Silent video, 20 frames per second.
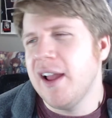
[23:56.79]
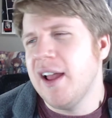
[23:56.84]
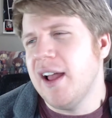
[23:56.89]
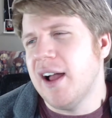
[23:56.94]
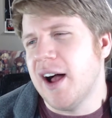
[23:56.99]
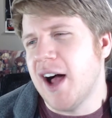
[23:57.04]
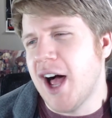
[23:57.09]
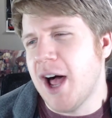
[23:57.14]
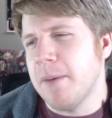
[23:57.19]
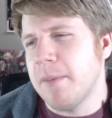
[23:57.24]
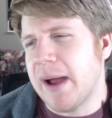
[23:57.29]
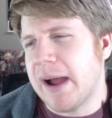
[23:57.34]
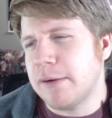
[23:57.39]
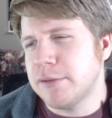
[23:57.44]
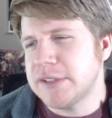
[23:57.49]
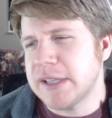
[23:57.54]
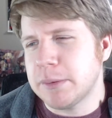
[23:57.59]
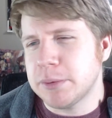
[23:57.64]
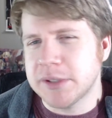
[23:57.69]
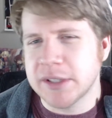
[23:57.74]
I
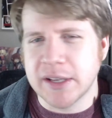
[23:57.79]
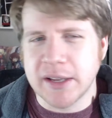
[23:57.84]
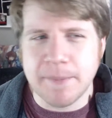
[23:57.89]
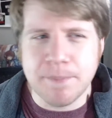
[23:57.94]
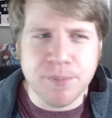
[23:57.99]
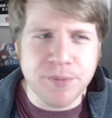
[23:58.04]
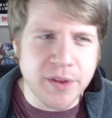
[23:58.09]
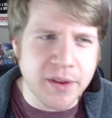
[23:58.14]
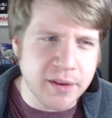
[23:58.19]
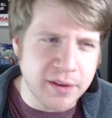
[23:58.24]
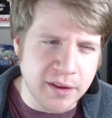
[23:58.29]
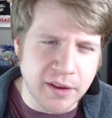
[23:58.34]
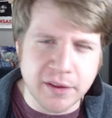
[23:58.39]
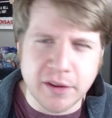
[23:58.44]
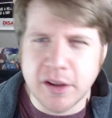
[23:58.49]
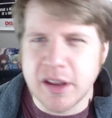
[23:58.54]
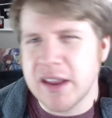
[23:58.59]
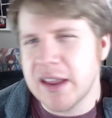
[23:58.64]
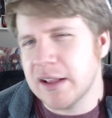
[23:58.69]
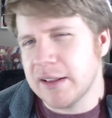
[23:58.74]
was able to get you
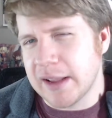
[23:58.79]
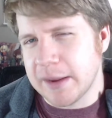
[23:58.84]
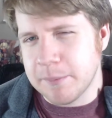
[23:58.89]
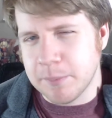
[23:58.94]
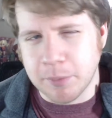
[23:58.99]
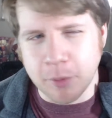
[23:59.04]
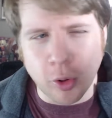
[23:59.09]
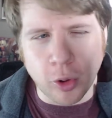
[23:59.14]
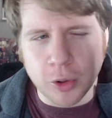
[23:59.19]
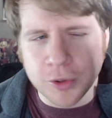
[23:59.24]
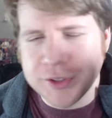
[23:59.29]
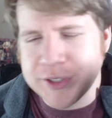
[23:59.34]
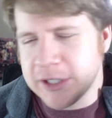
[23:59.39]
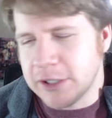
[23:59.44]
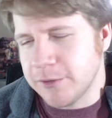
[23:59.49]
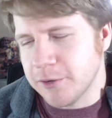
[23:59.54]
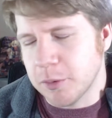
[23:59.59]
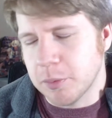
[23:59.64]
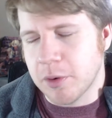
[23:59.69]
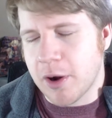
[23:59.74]
can get like gold,
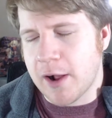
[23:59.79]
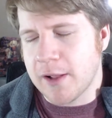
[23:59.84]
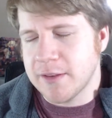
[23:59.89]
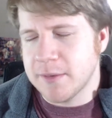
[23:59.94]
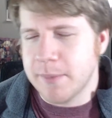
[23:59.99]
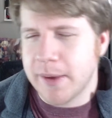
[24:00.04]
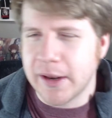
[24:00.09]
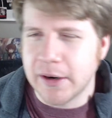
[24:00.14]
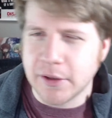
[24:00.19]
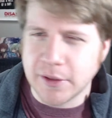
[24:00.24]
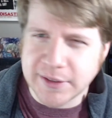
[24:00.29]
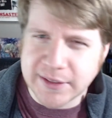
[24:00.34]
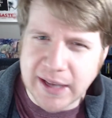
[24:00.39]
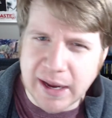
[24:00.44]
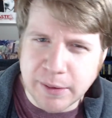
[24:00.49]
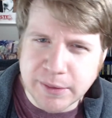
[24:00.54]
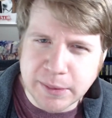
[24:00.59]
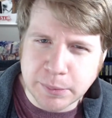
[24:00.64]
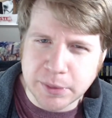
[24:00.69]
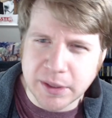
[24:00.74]
silver, bronze medals. I
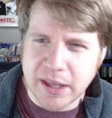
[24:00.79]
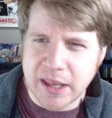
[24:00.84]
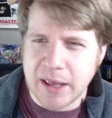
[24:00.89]
was able to get